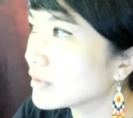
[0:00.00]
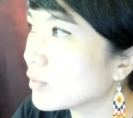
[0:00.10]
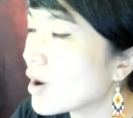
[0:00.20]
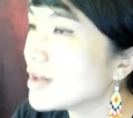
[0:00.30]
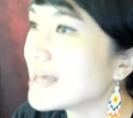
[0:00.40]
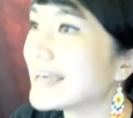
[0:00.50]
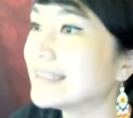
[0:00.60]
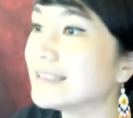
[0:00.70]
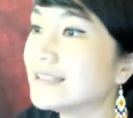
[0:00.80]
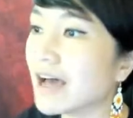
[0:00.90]
while I
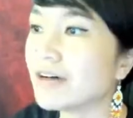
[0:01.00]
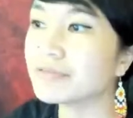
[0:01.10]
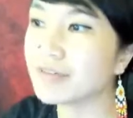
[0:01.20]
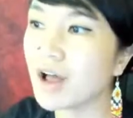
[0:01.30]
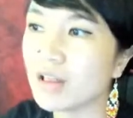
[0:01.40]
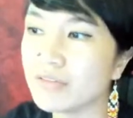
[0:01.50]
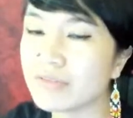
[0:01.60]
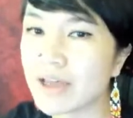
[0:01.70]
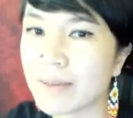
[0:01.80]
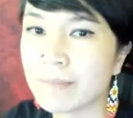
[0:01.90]
love all of
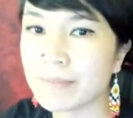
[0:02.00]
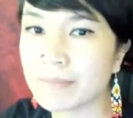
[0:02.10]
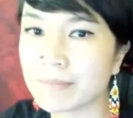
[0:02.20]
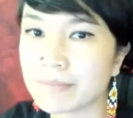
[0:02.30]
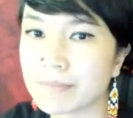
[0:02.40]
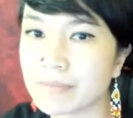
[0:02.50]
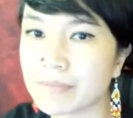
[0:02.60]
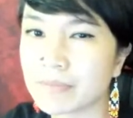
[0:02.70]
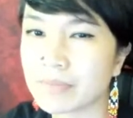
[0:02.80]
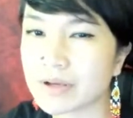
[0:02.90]
them,
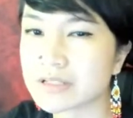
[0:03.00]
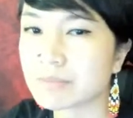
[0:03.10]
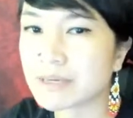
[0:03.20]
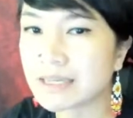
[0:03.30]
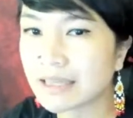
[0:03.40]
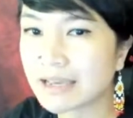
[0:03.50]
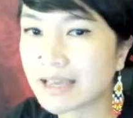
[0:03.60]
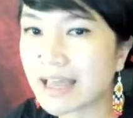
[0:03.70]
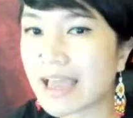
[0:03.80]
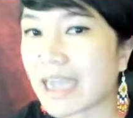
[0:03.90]
there's been
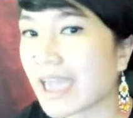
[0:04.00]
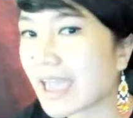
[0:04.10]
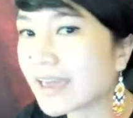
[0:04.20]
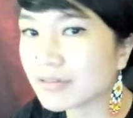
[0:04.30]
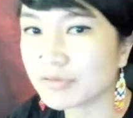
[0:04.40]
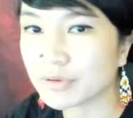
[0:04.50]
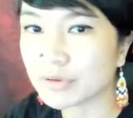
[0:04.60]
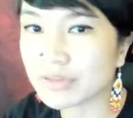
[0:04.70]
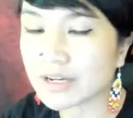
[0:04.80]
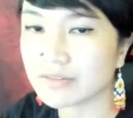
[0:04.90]
like a
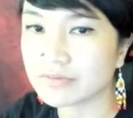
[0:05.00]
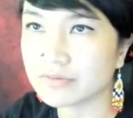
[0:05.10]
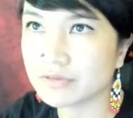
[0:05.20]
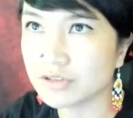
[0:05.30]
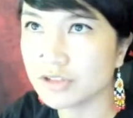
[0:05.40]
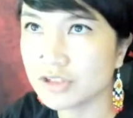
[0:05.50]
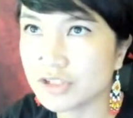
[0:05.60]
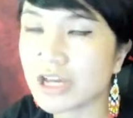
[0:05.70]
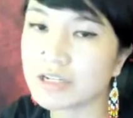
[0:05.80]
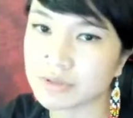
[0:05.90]
handful that have
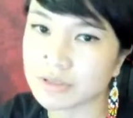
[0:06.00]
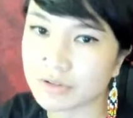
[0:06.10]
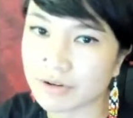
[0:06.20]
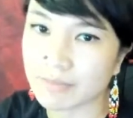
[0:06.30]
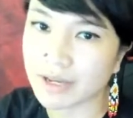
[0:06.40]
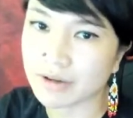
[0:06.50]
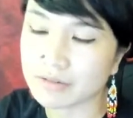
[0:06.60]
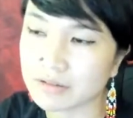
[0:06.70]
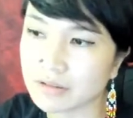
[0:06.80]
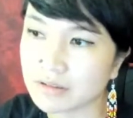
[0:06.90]
genuinely creeped me
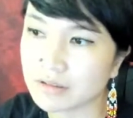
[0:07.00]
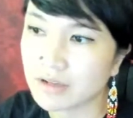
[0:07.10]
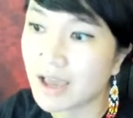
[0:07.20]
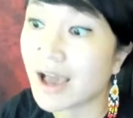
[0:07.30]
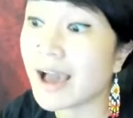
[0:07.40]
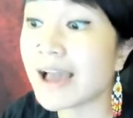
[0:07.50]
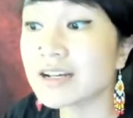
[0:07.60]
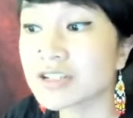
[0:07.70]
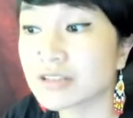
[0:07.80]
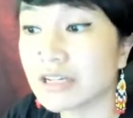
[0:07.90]
out.
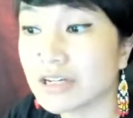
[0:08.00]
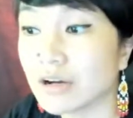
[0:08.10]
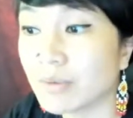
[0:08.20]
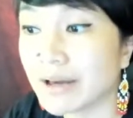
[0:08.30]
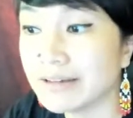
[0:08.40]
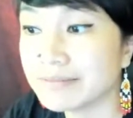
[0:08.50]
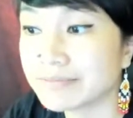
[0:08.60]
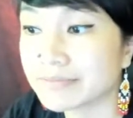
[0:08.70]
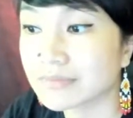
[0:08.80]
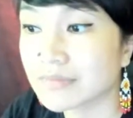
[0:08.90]
Actually, you know what?
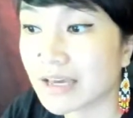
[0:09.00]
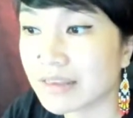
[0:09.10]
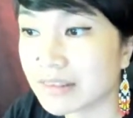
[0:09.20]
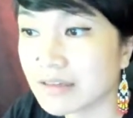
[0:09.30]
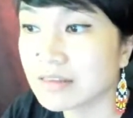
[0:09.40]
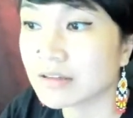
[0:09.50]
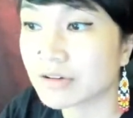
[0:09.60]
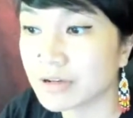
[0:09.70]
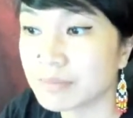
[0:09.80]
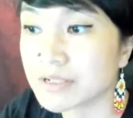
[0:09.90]
I think the
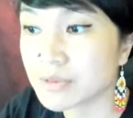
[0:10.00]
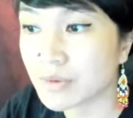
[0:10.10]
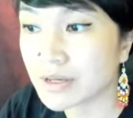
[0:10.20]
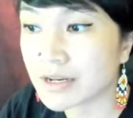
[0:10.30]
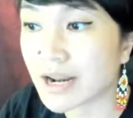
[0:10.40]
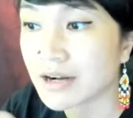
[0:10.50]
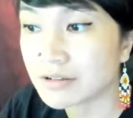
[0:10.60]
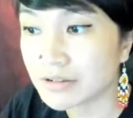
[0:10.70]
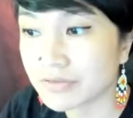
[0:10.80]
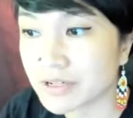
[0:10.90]
creepiest one, and I
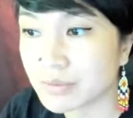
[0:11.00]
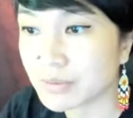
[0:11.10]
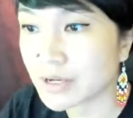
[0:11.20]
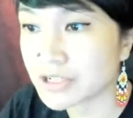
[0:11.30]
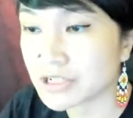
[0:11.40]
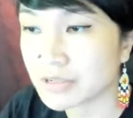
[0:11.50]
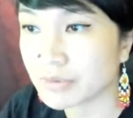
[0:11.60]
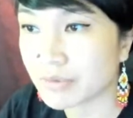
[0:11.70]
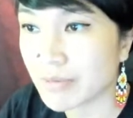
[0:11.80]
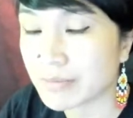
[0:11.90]
don't know if anyone watching
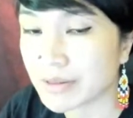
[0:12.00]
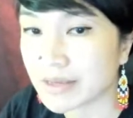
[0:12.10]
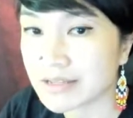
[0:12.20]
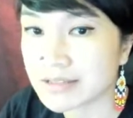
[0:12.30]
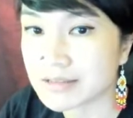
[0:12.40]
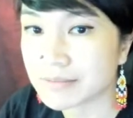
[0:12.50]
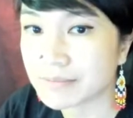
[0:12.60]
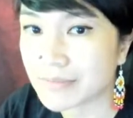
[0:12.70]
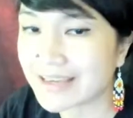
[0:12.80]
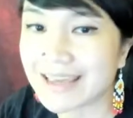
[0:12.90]
would remember this.
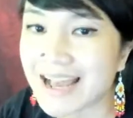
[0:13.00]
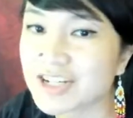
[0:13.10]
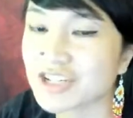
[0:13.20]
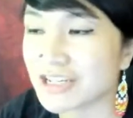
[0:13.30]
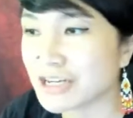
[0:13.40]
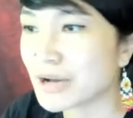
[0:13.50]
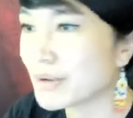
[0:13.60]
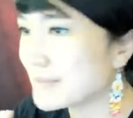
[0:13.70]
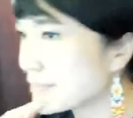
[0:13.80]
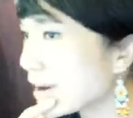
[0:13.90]
Actually, you know
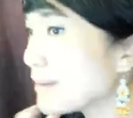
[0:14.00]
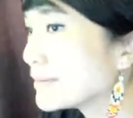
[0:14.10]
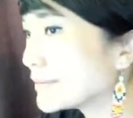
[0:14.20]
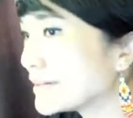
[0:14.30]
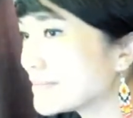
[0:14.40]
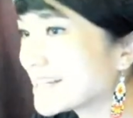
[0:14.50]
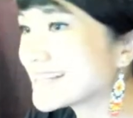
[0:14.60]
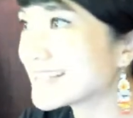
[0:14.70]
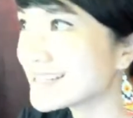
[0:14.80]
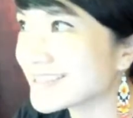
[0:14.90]
what? Probably,
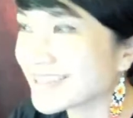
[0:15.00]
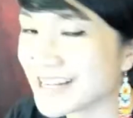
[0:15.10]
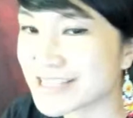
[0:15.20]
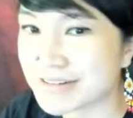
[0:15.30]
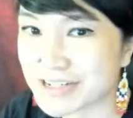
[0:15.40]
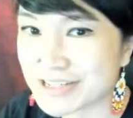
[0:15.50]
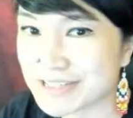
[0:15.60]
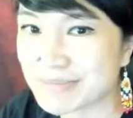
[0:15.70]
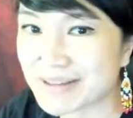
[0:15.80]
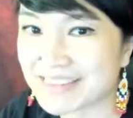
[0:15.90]
because I still get asked
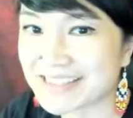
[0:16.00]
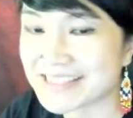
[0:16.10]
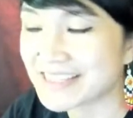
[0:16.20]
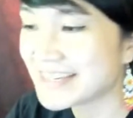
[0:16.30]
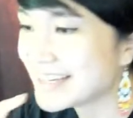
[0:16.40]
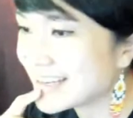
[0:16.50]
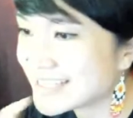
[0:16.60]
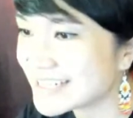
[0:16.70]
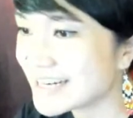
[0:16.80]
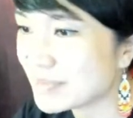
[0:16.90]
questions about this. I
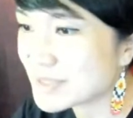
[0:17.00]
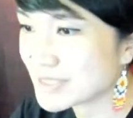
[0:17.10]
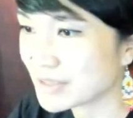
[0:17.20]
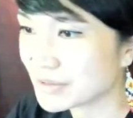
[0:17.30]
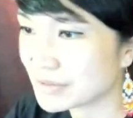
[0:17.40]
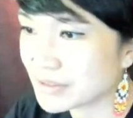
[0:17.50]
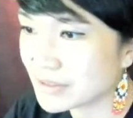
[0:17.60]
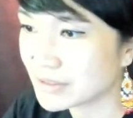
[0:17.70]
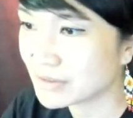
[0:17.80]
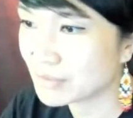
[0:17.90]
did an episode
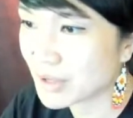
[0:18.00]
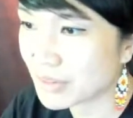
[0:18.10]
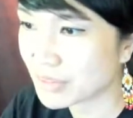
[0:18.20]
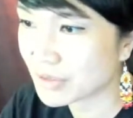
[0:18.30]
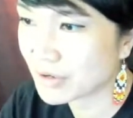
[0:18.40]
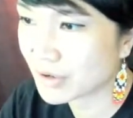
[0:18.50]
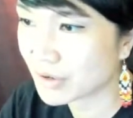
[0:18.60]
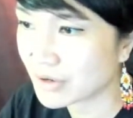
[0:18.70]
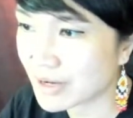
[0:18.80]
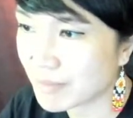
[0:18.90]
with a
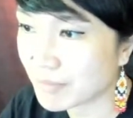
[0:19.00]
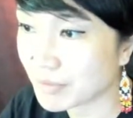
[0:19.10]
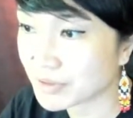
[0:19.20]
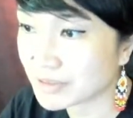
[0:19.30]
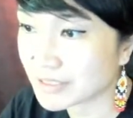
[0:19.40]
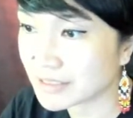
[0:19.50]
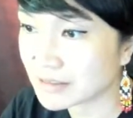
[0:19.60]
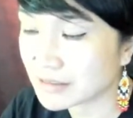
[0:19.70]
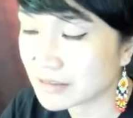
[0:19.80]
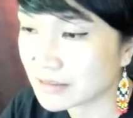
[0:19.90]
girl named
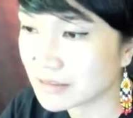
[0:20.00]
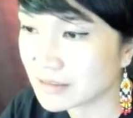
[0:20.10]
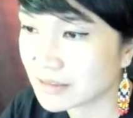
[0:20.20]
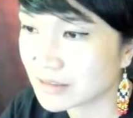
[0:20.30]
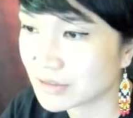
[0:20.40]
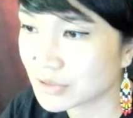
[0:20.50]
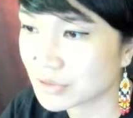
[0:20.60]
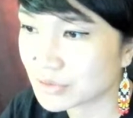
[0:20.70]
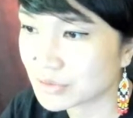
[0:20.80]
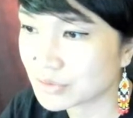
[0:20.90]
Brooklyn
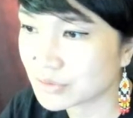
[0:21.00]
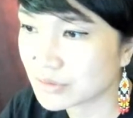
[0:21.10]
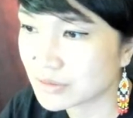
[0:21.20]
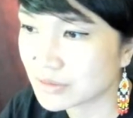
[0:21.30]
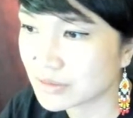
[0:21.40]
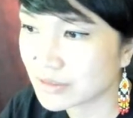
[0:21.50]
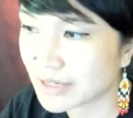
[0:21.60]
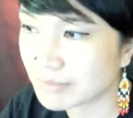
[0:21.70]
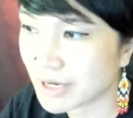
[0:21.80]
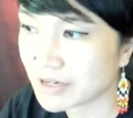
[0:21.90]
who
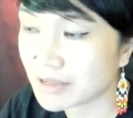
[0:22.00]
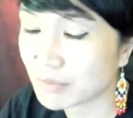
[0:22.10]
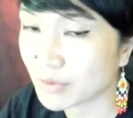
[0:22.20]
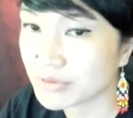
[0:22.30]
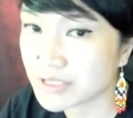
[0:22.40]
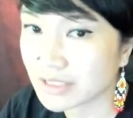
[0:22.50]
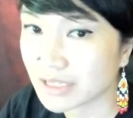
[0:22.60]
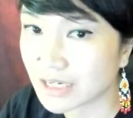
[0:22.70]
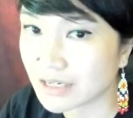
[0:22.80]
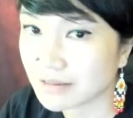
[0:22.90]
had a bear named
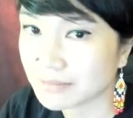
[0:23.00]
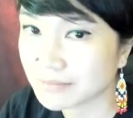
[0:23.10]
Rosalita.